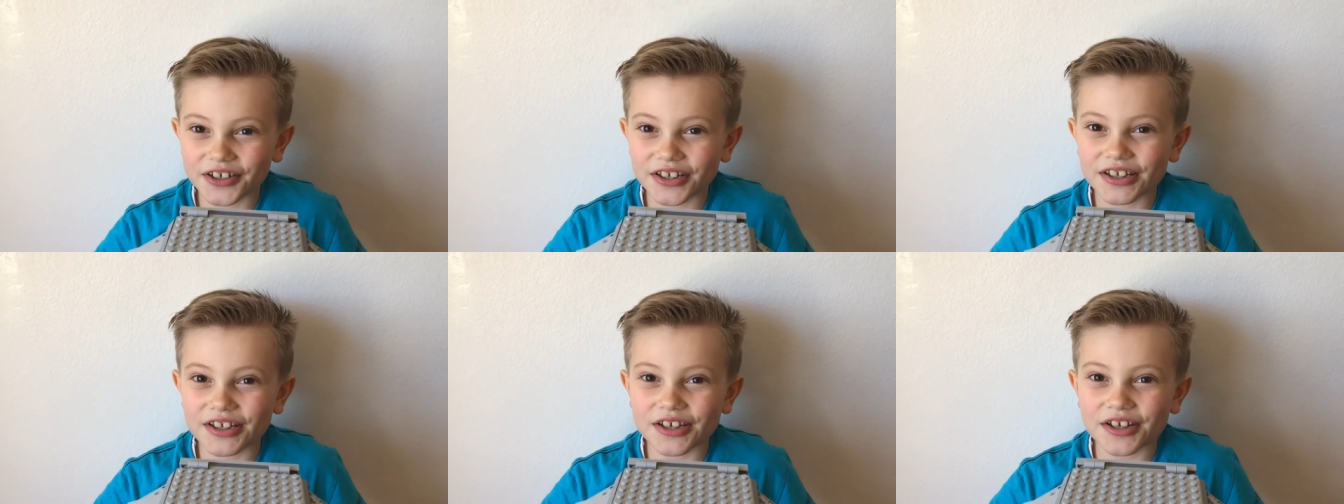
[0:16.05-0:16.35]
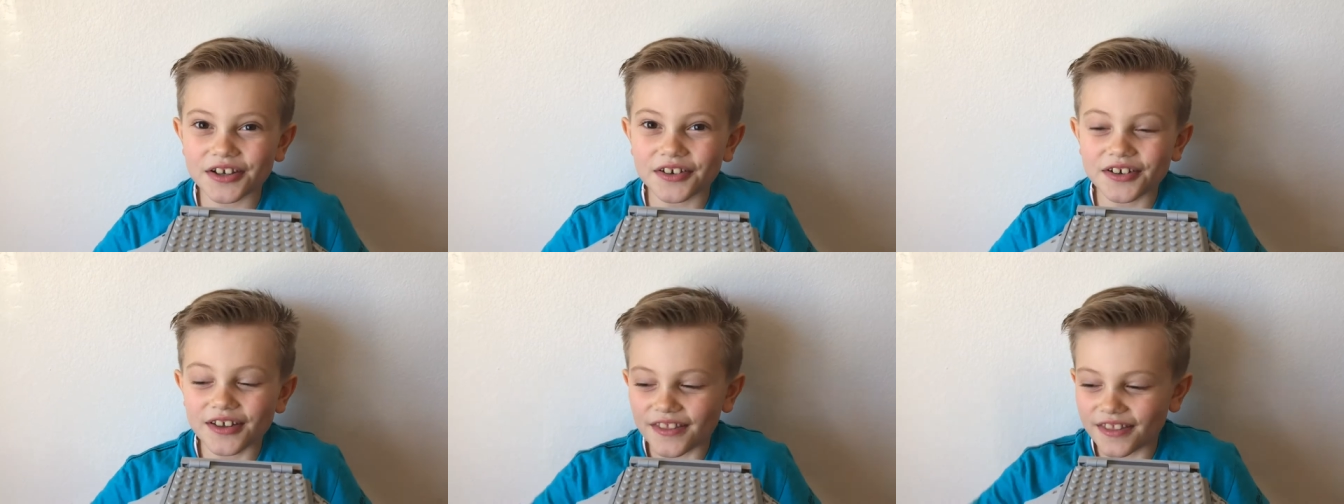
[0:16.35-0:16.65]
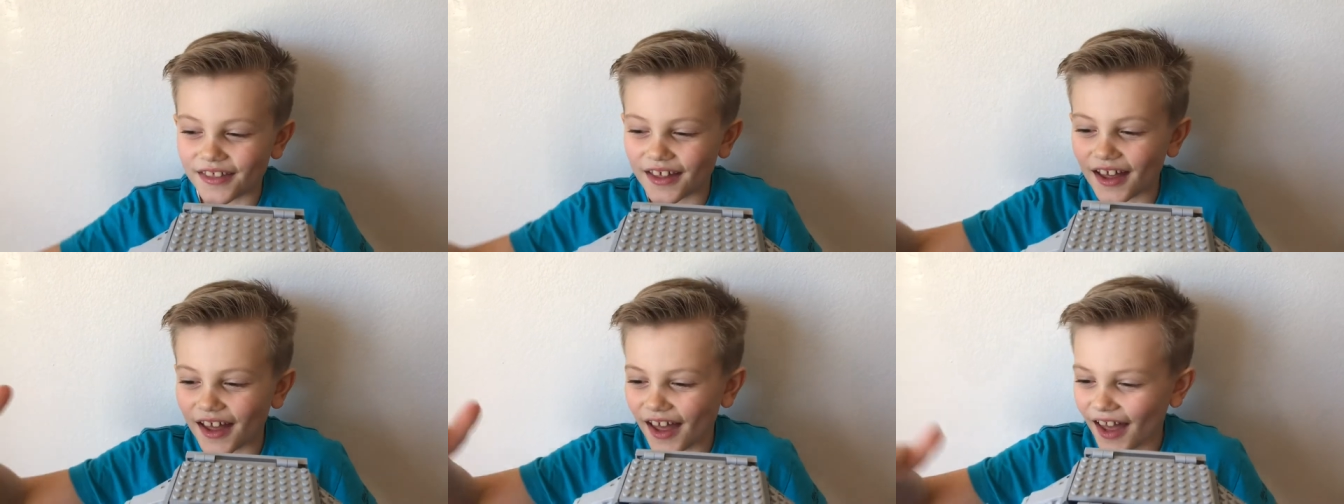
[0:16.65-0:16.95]
you
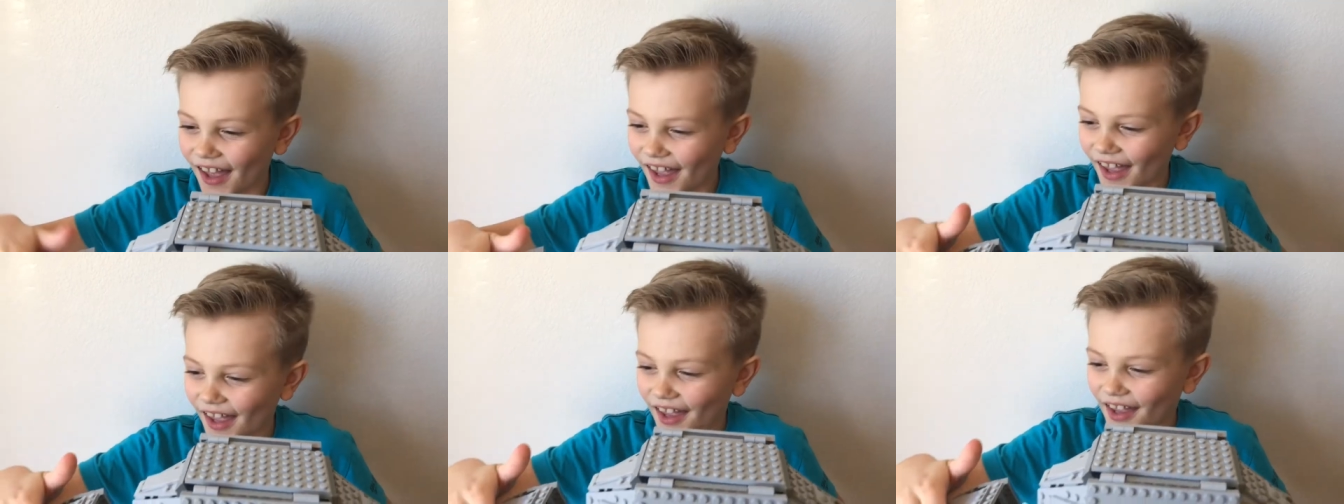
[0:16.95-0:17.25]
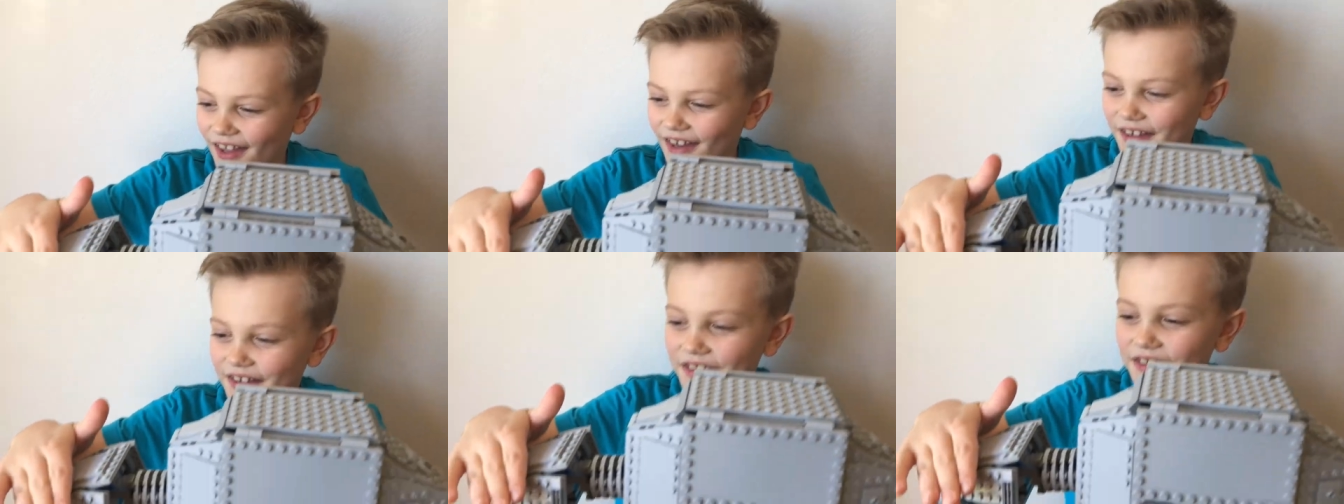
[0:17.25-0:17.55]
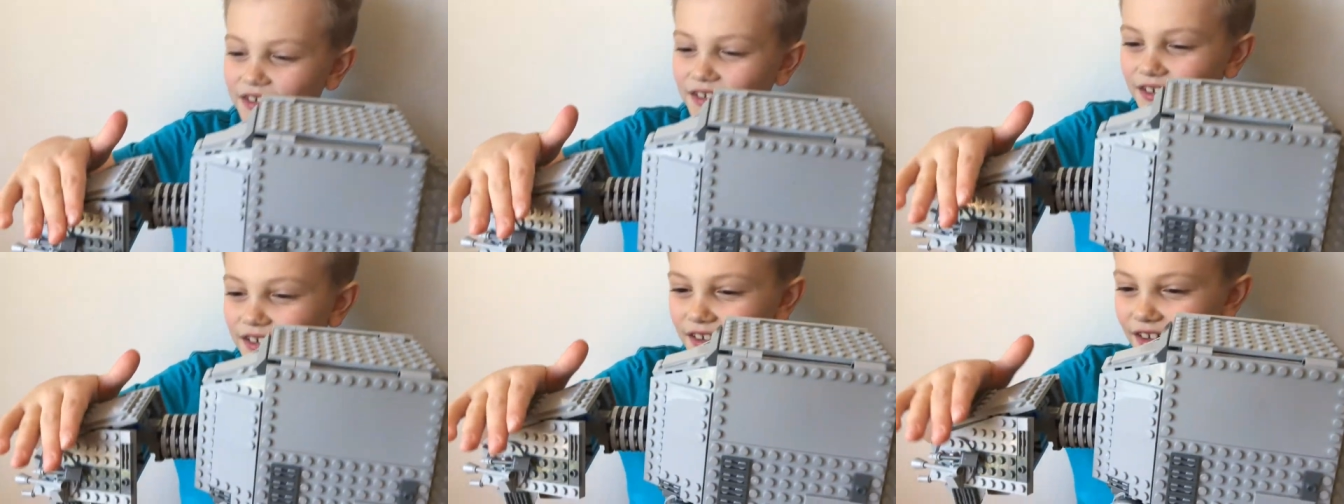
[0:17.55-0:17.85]
the head.
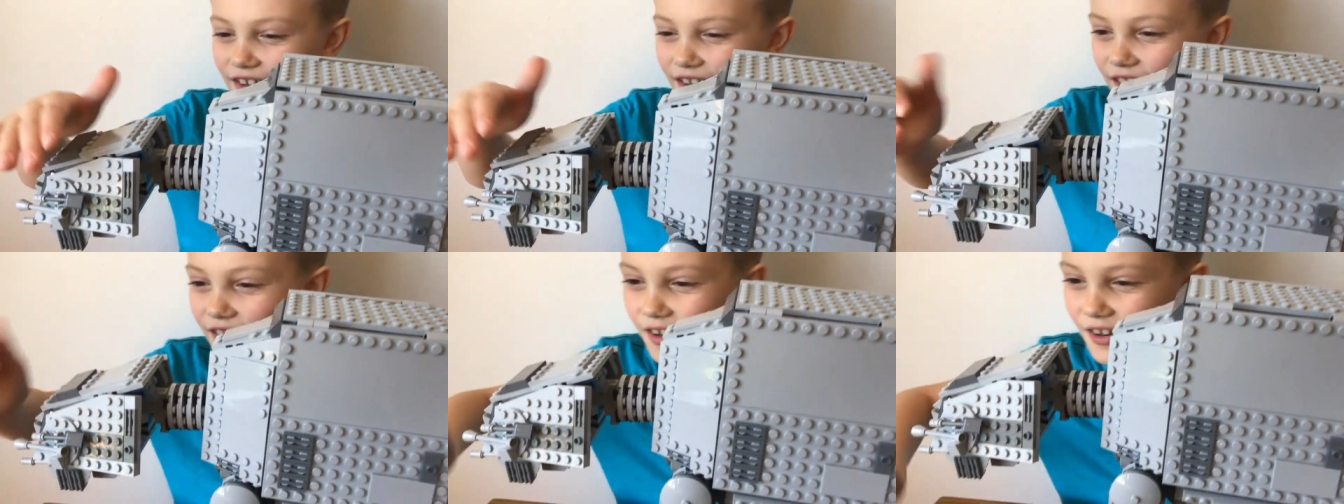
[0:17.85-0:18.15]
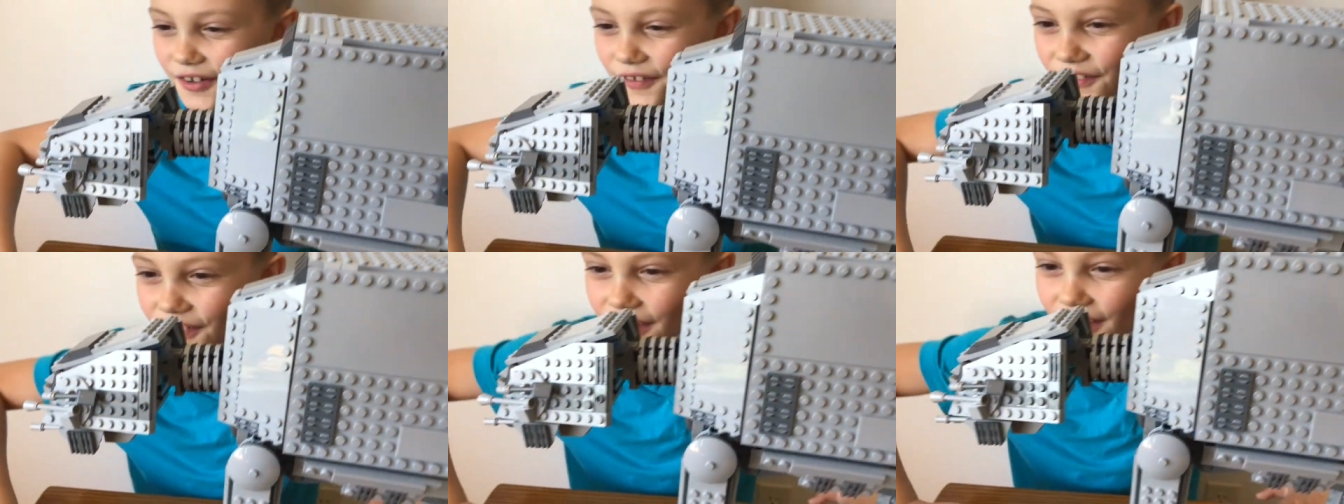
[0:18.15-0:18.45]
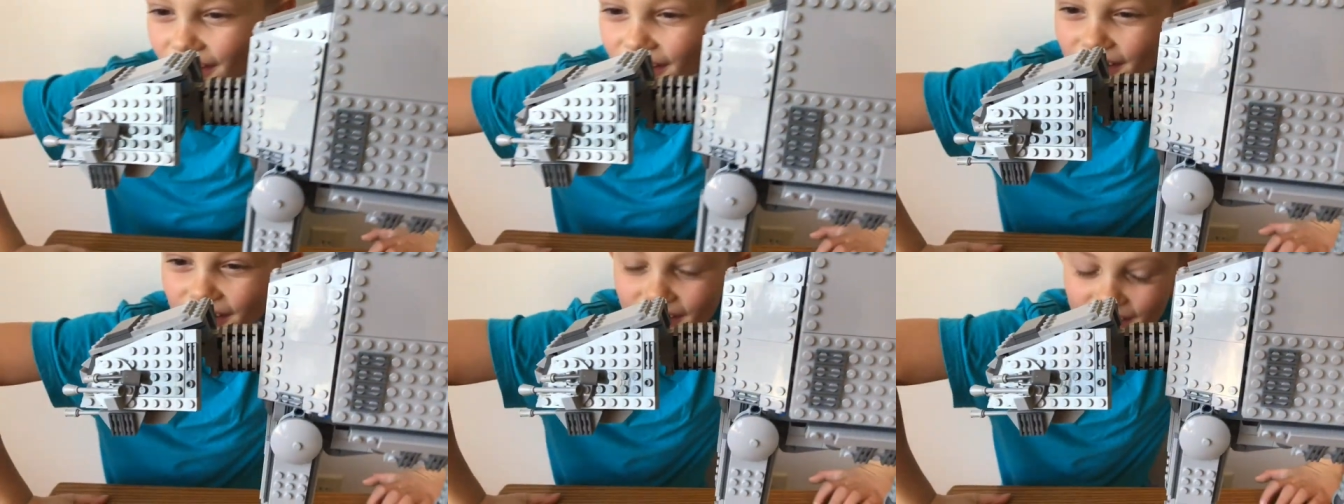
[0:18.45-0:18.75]
Over
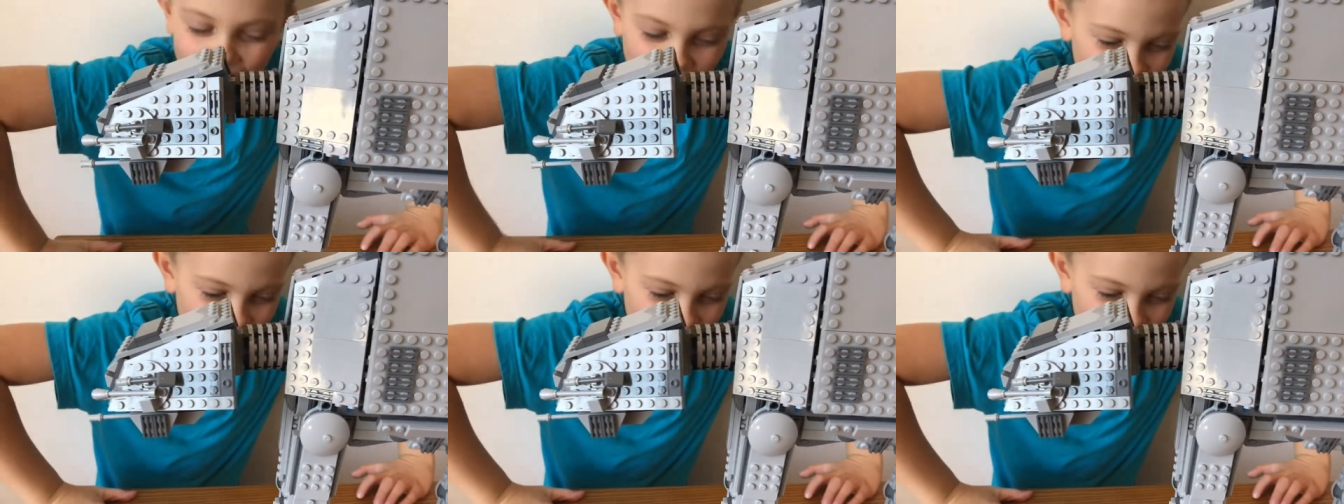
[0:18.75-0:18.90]
here on the